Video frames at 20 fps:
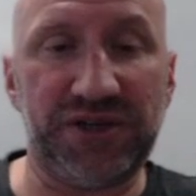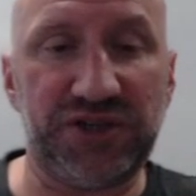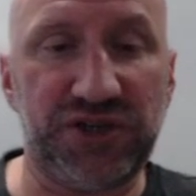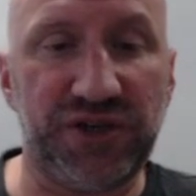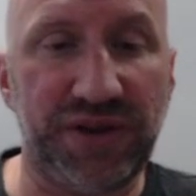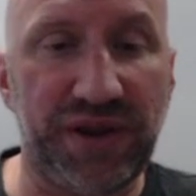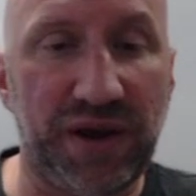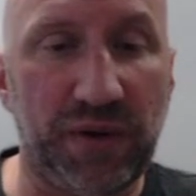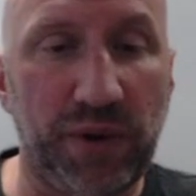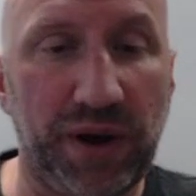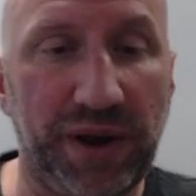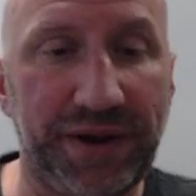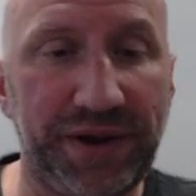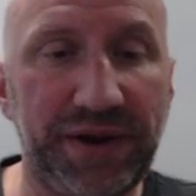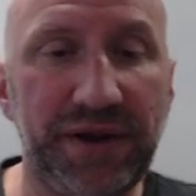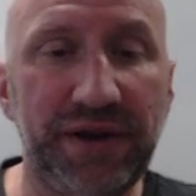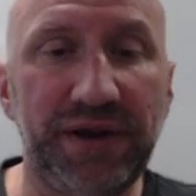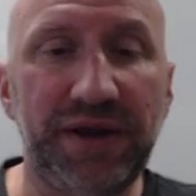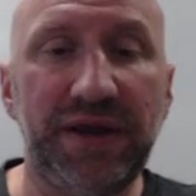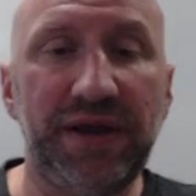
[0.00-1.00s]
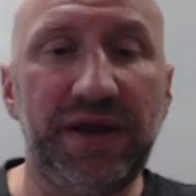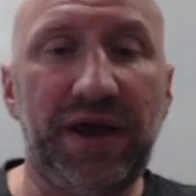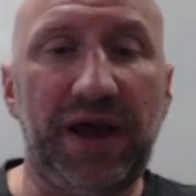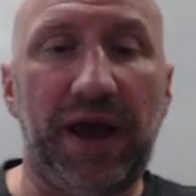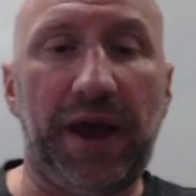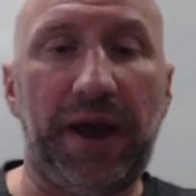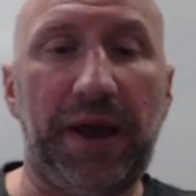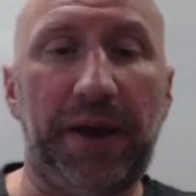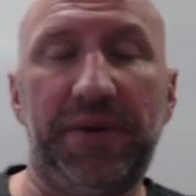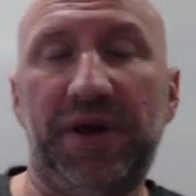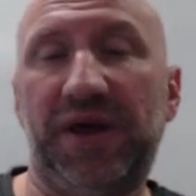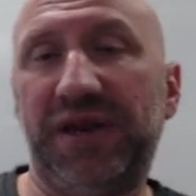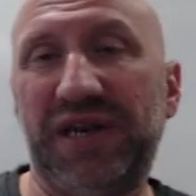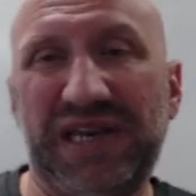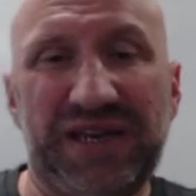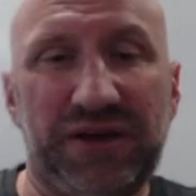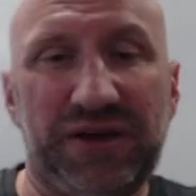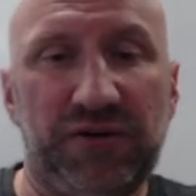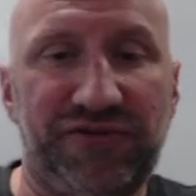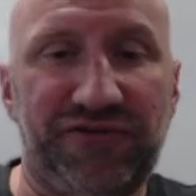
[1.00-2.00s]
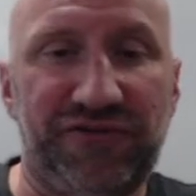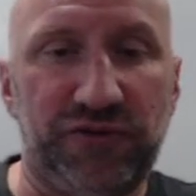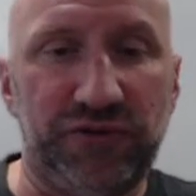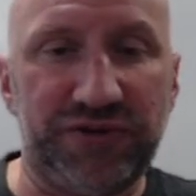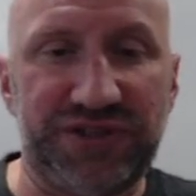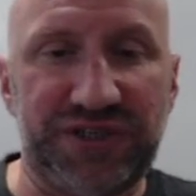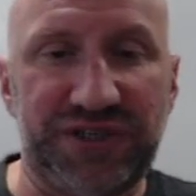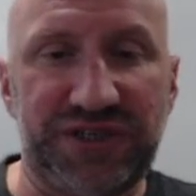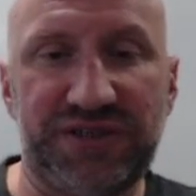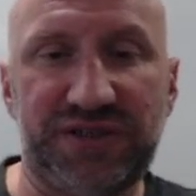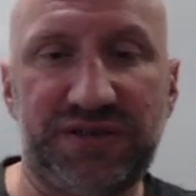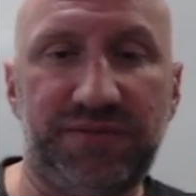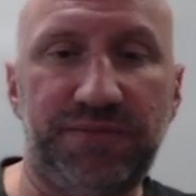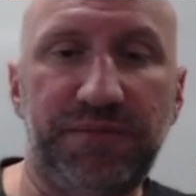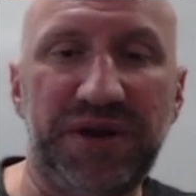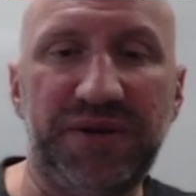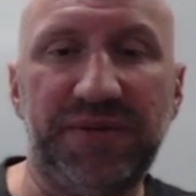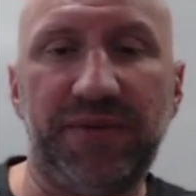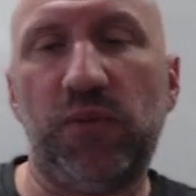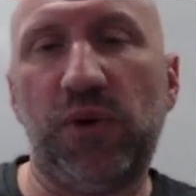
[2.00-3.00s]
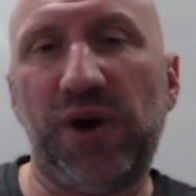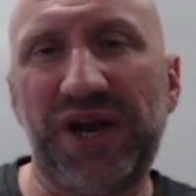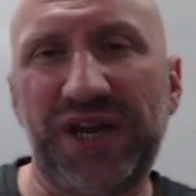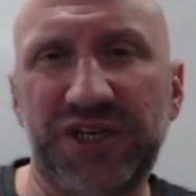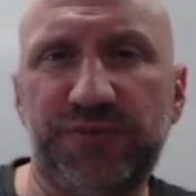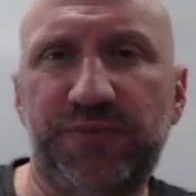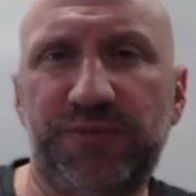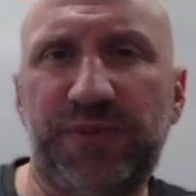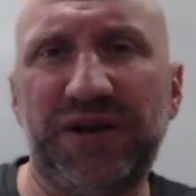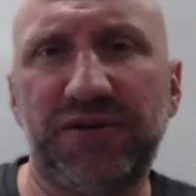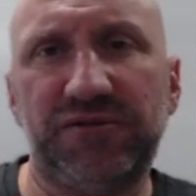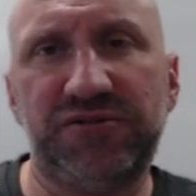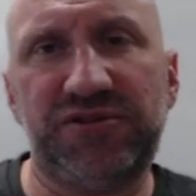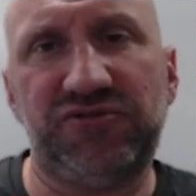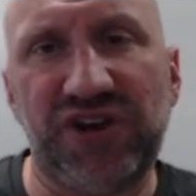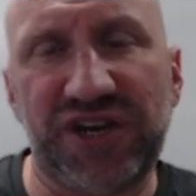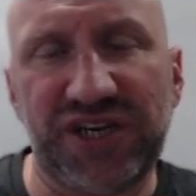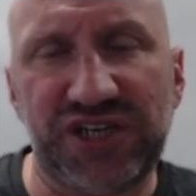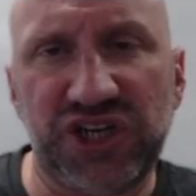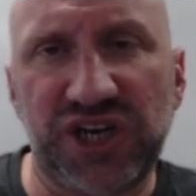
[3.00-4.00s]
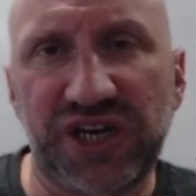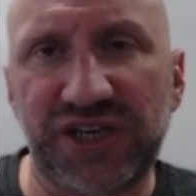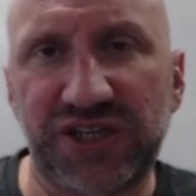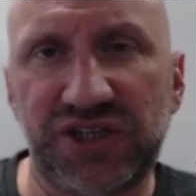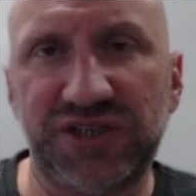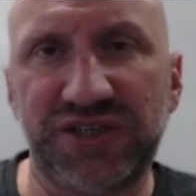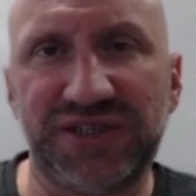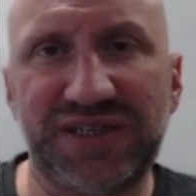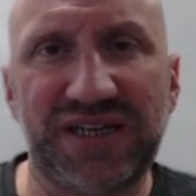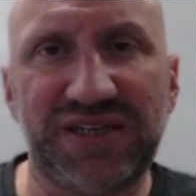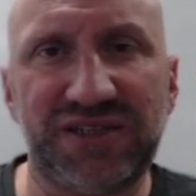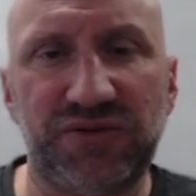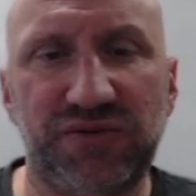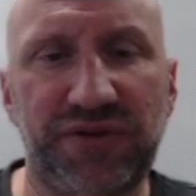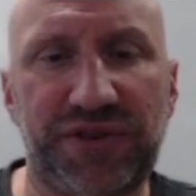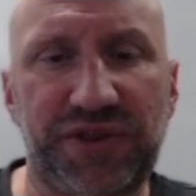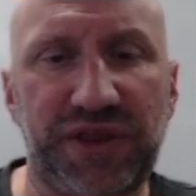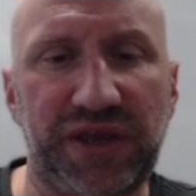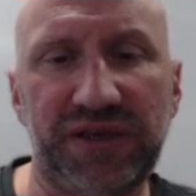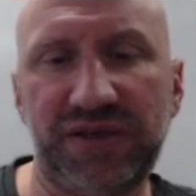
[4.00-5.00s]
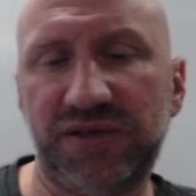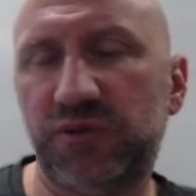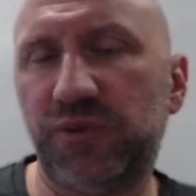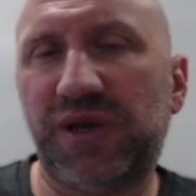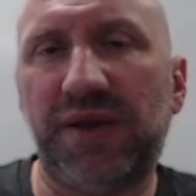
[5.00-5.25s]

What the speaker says: of mentioned that one. And legal forces, minimum wage, penalty rate changes, that sort of thing.